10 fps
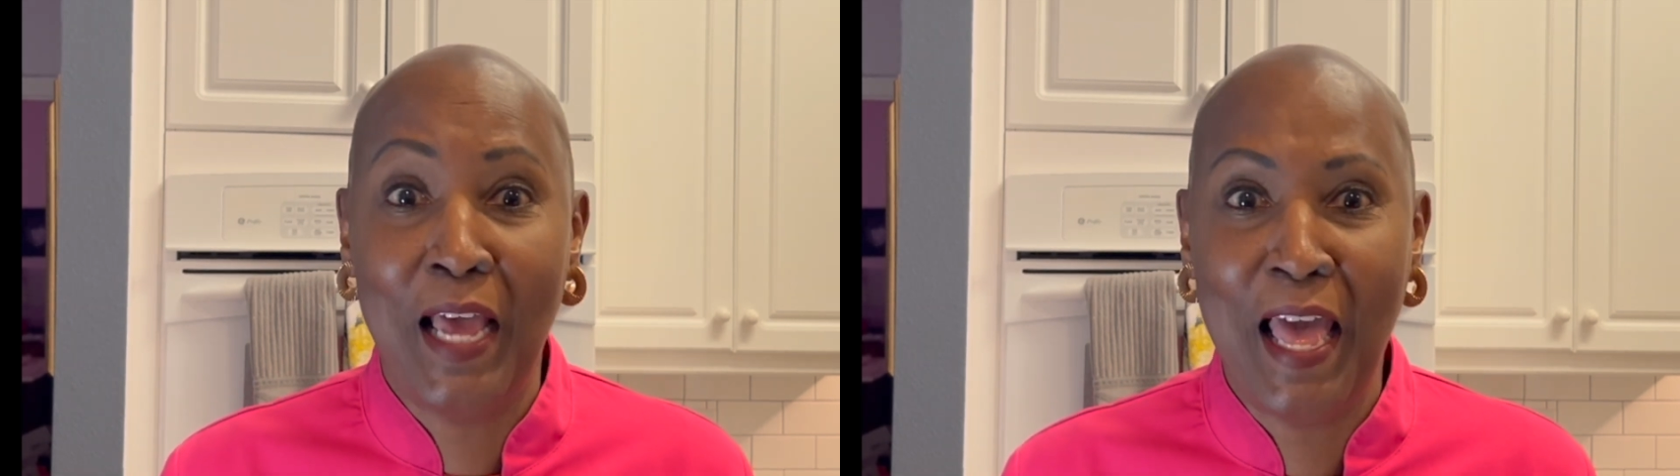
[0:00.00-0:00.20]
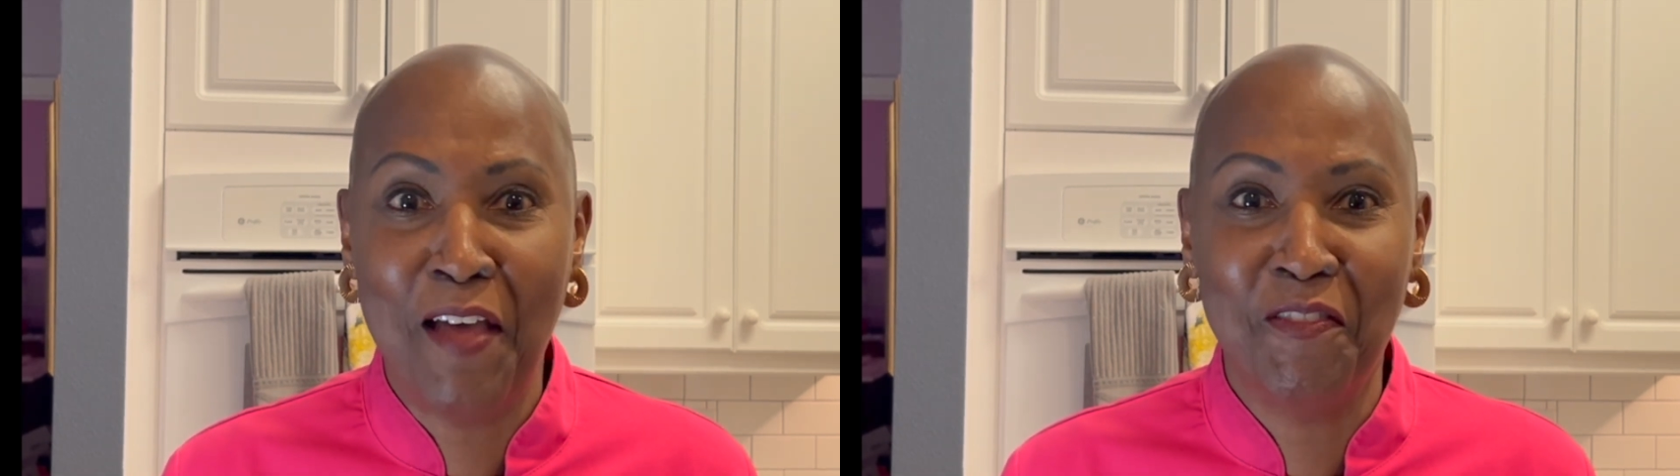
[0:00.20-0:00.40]

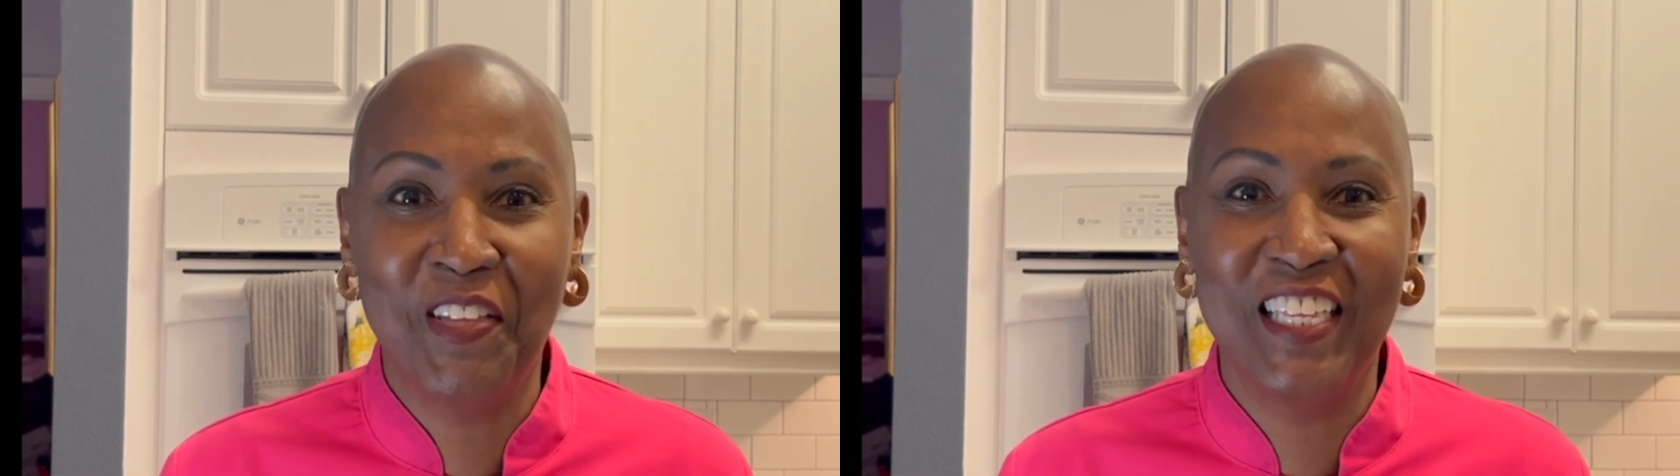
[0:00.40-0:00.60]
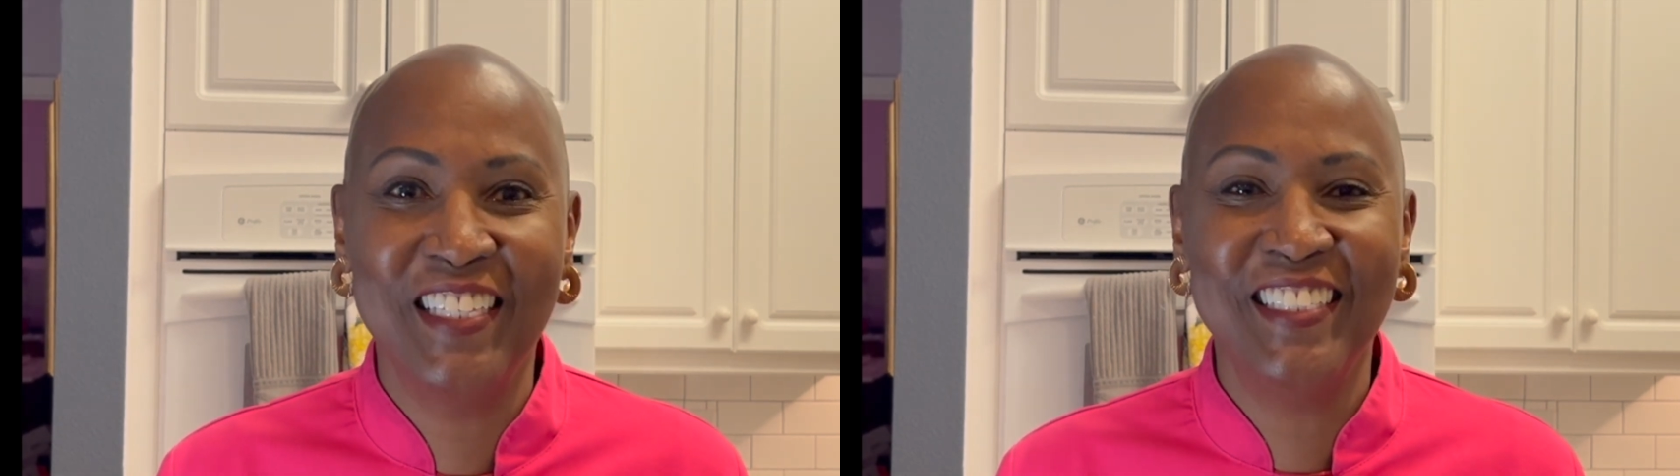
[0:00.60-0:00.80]
have.
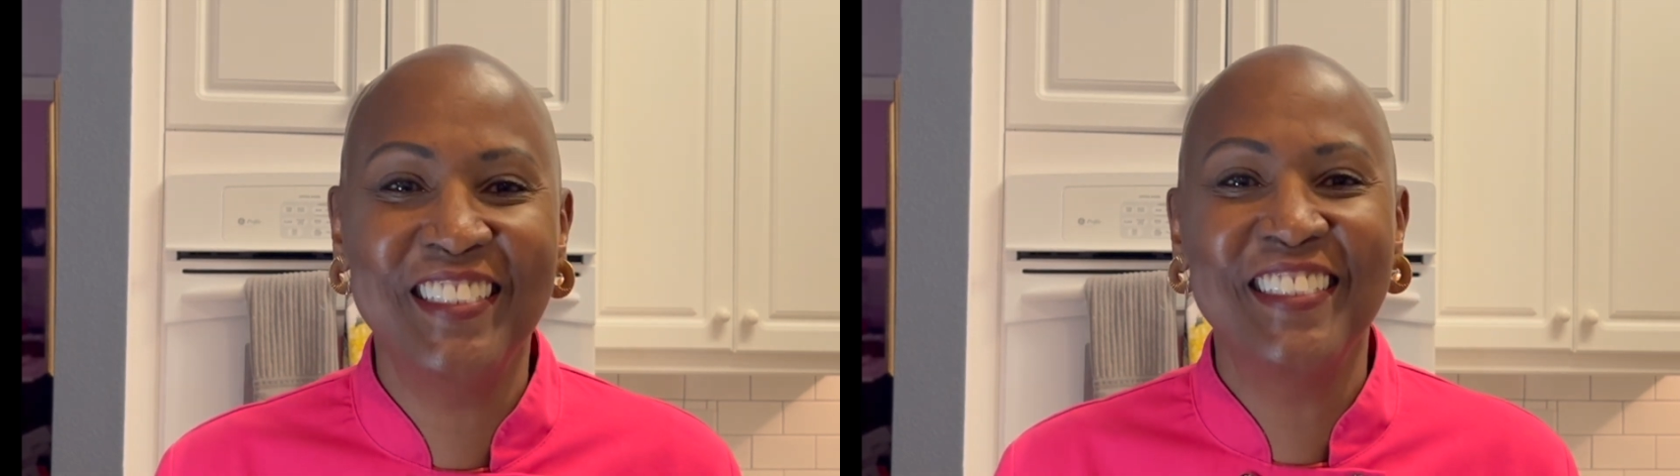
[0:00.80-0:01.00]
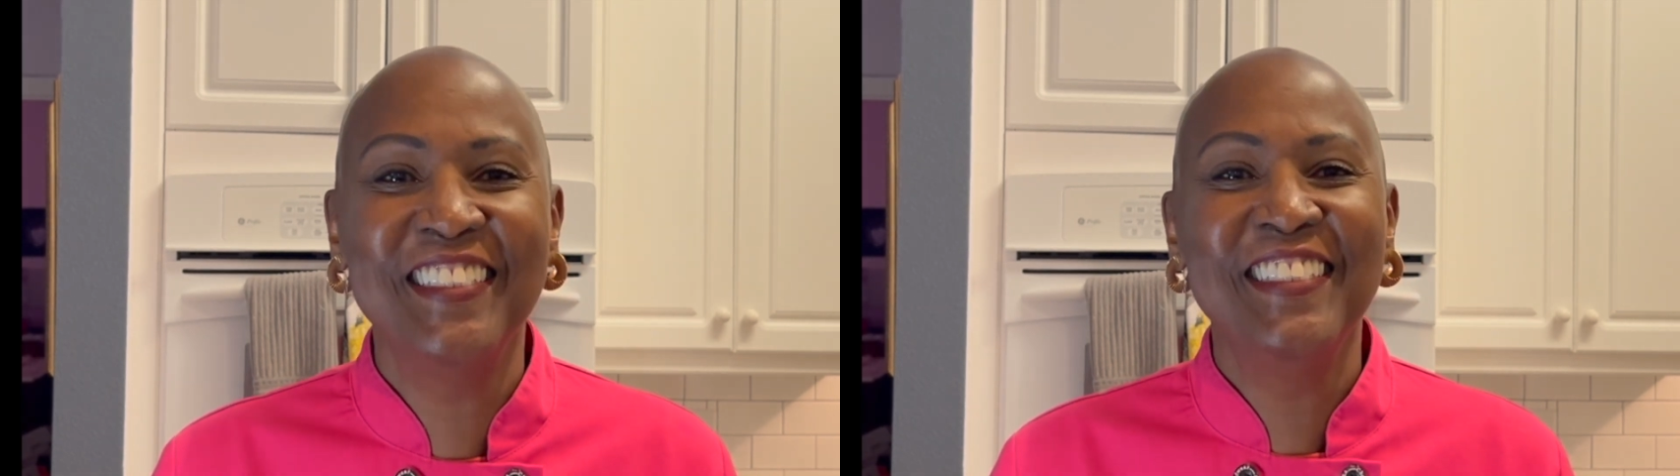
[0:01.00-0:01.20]

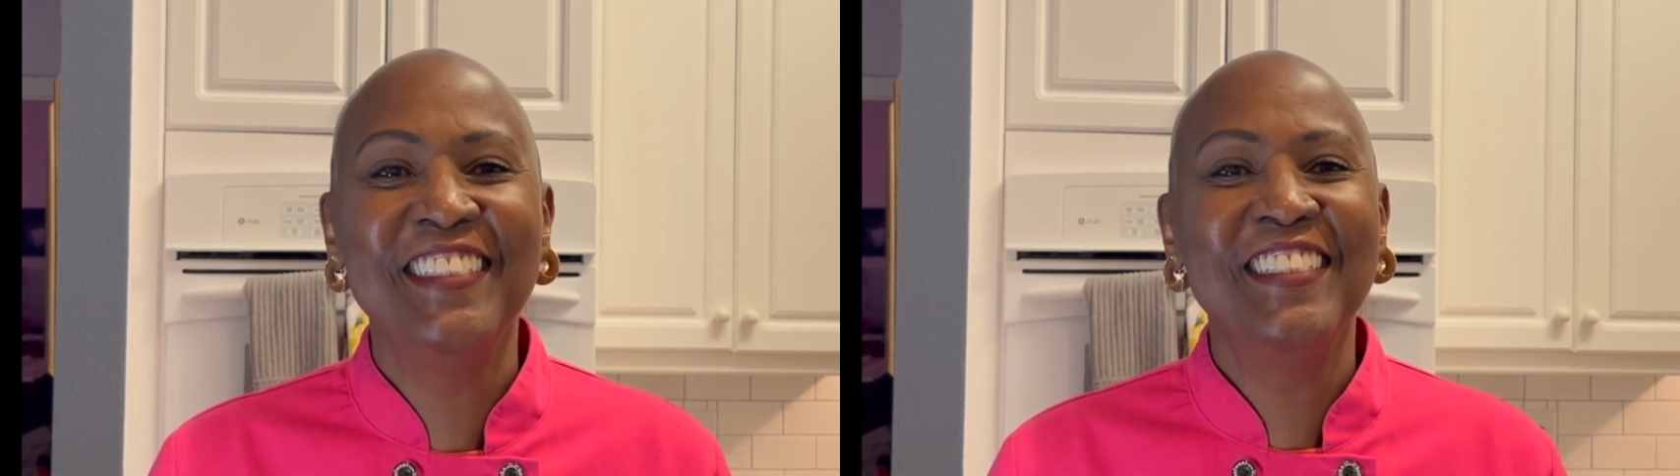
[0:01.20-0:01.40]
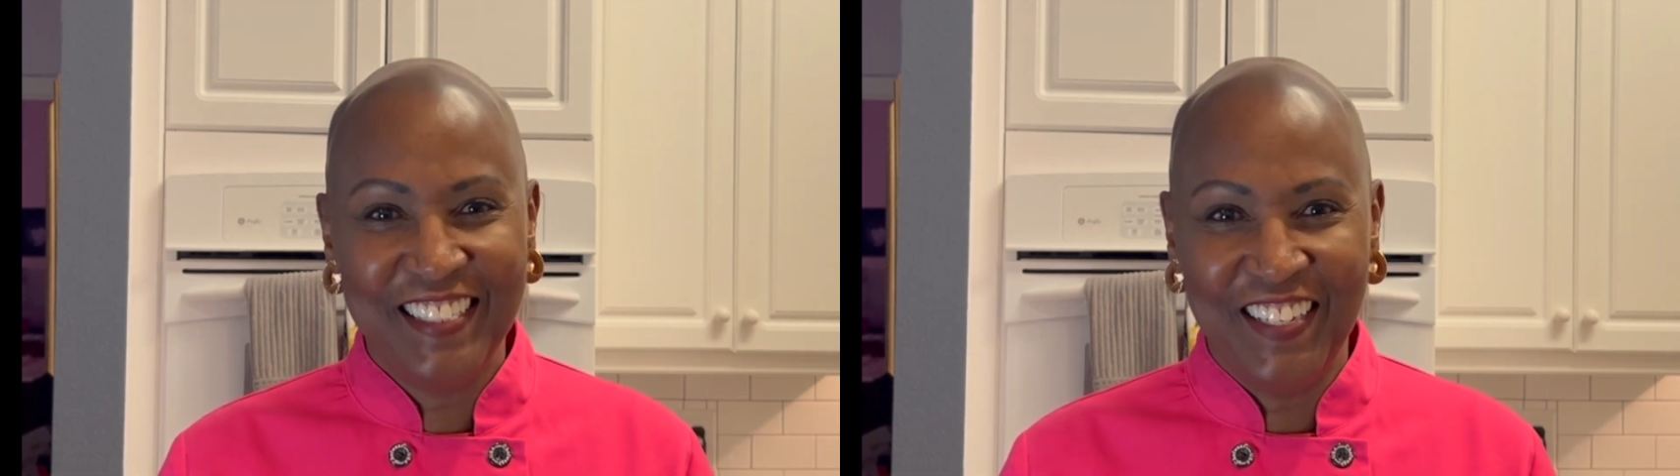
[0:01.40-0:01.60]

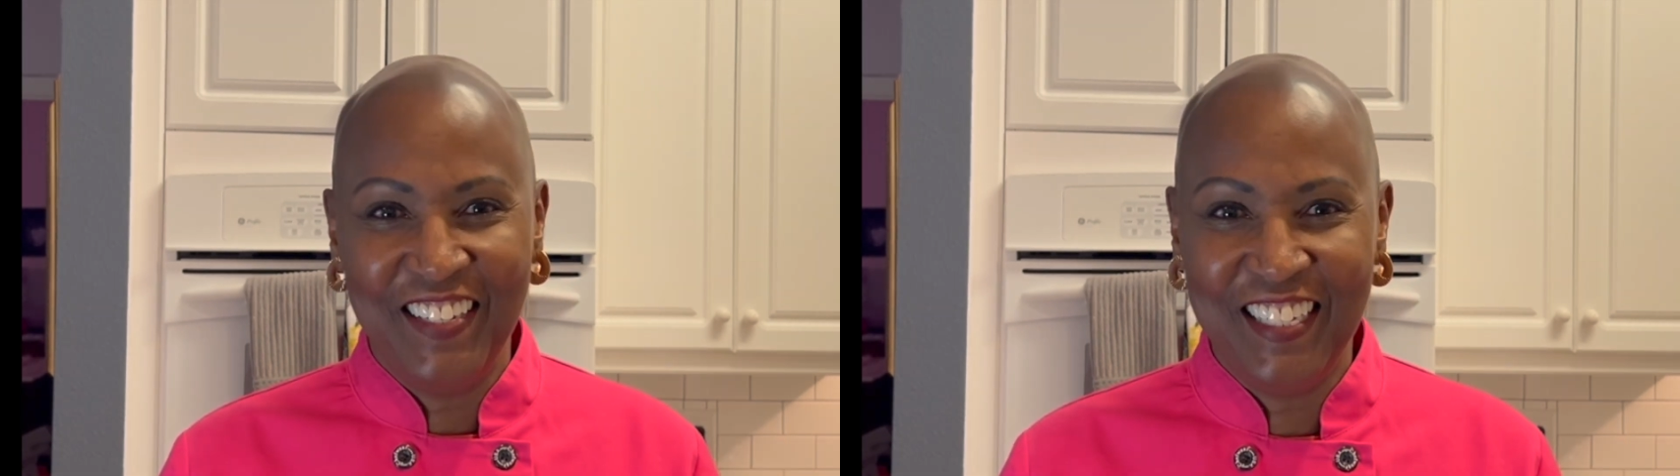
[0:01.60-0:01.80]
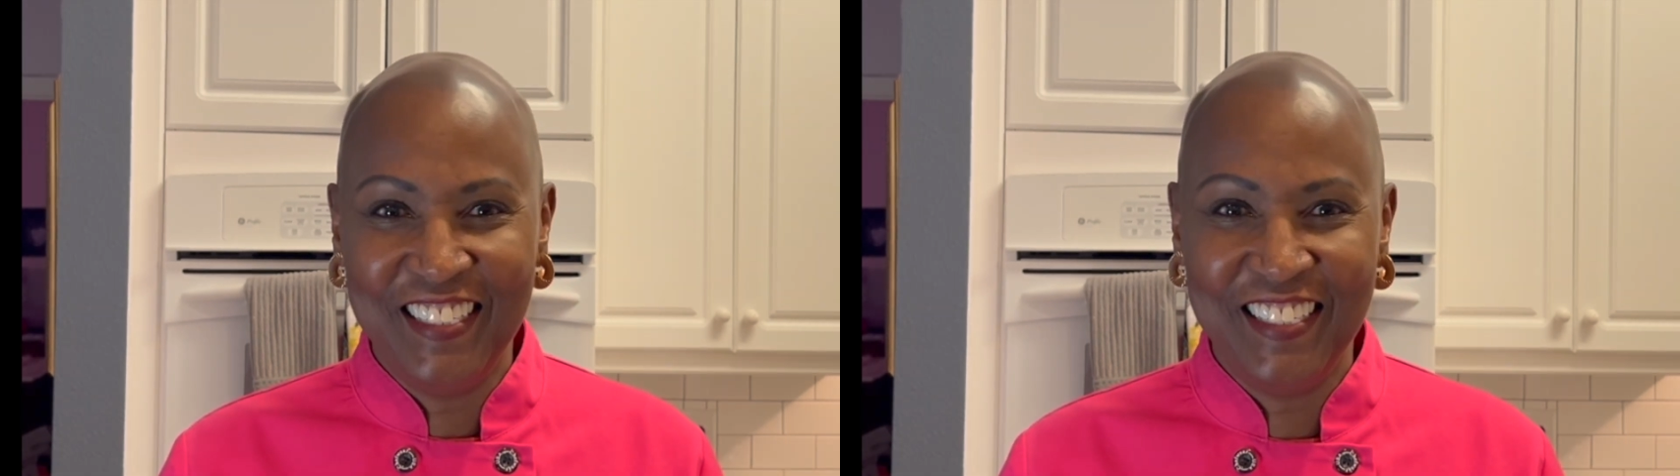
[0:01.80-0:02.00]
So let's